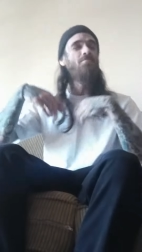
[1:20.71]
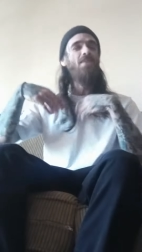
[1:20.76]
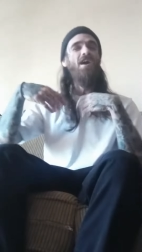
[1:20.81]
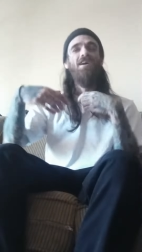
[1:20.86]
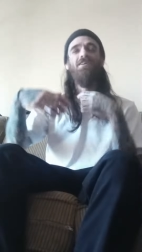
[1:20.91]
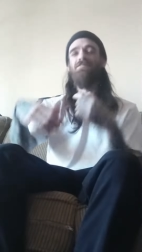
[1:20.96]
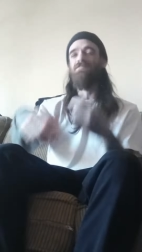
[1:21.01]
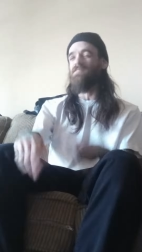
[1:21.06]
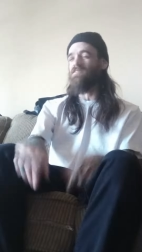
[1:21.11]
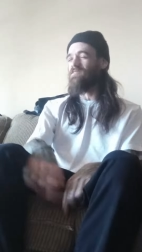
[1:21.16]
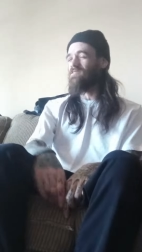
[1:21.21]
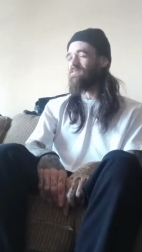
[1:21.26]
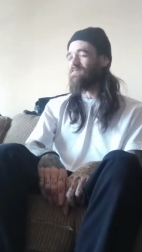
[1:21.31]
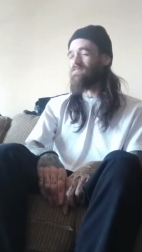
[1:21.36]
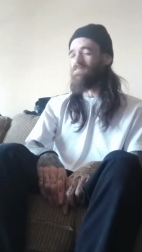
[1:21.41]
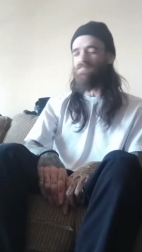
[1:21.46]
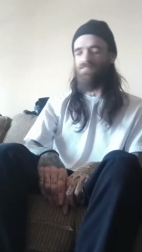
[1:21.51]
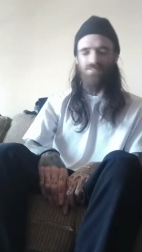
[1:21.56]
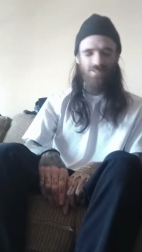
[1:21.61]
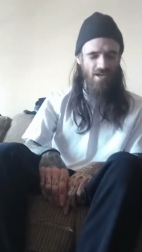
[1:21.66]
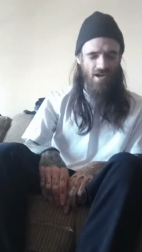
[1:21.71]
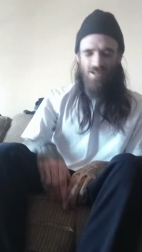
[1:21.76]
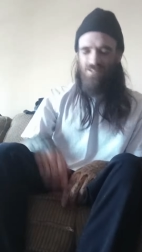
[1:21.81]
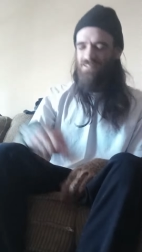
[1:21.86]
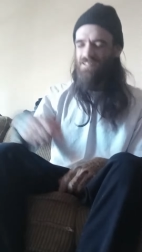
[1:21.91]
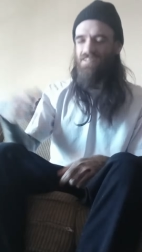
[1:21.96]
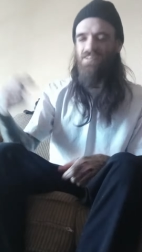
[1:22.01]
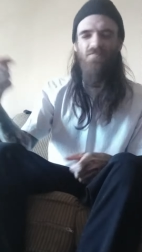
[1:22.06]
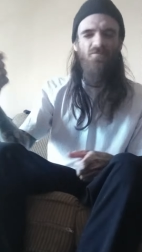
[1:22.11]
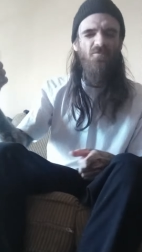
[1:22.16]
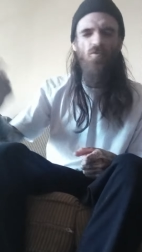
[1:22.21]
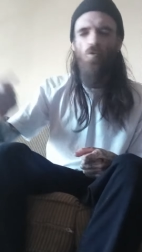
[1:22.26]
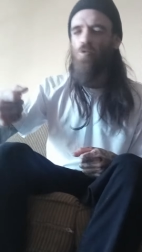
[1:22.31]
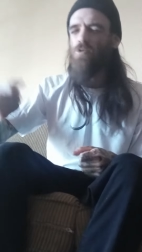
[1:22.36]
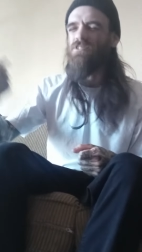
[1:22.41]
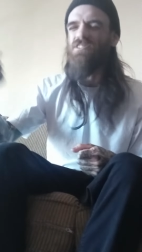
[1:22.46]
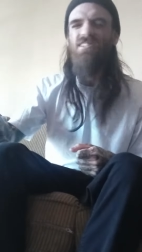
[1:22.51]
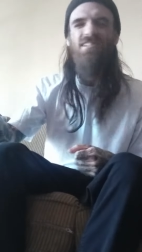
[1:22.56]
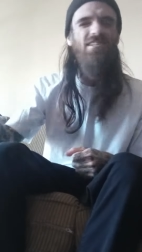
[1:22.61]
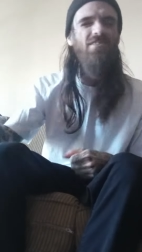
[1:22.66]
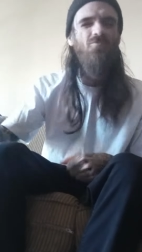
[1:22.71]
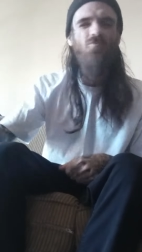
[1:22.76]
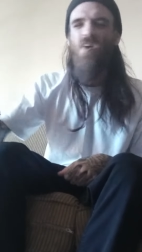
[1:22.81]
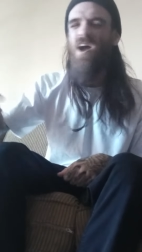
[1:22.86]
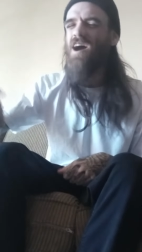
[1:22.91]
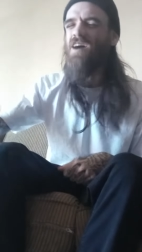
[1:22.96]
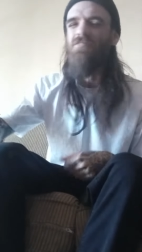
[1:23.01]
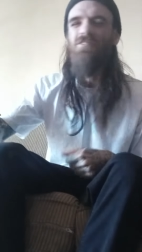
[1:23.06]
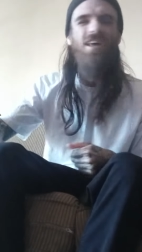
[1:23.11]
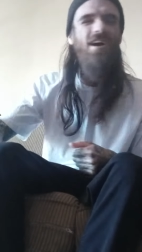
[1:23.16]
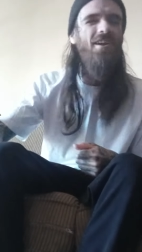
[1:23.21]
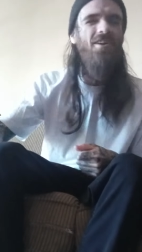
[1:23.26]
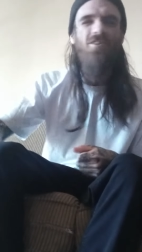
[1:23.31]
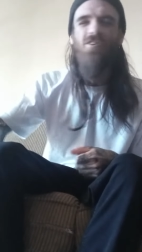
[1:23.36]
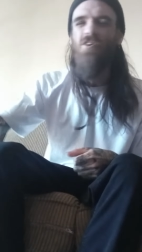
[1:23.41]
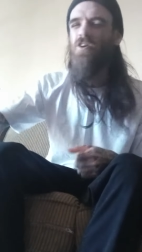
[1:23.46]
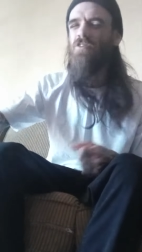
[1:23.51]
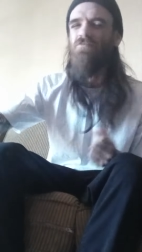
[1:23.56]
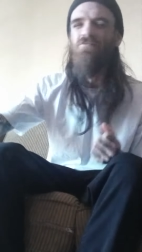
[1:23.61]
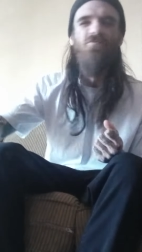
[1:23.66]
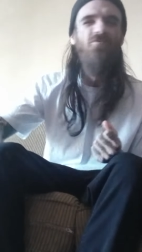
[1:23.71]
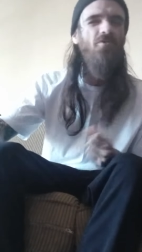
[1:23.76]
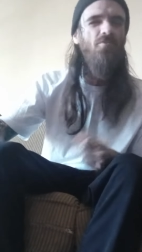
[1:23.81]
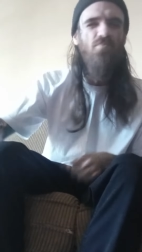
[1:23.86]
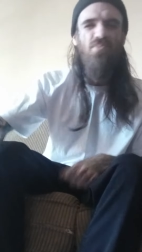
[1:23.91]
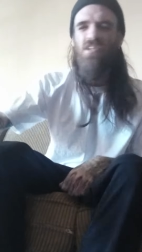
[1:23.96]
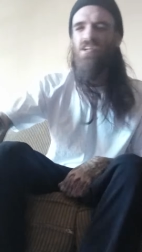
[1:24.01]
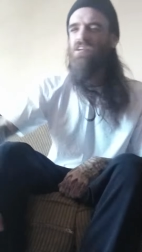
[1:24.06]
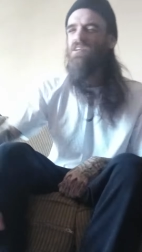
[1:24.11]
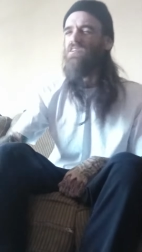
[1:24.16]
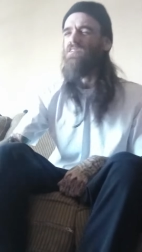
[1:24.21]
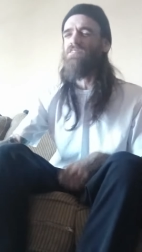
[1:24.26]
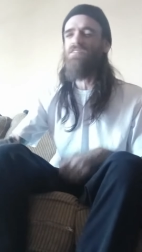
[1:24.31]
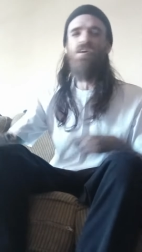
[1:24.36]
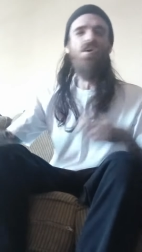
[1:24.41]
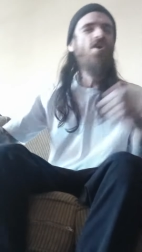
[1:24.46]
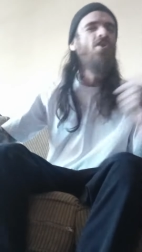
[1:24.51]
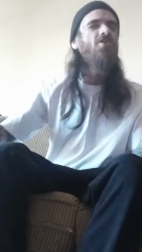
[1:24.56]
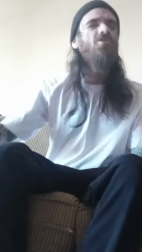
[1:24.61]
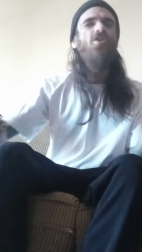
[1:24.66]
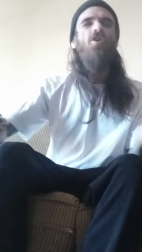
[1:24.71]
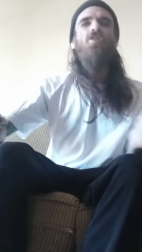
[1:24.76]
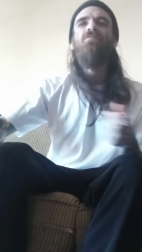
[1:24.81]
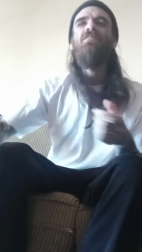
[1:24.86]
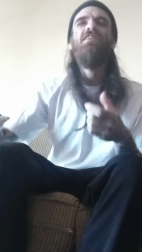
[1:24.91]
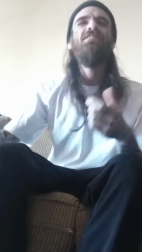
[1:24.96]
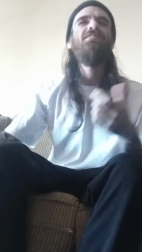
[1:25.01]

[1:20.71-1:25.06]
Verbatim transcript: Mine does. Take a 14 round line of carving for blood. Carve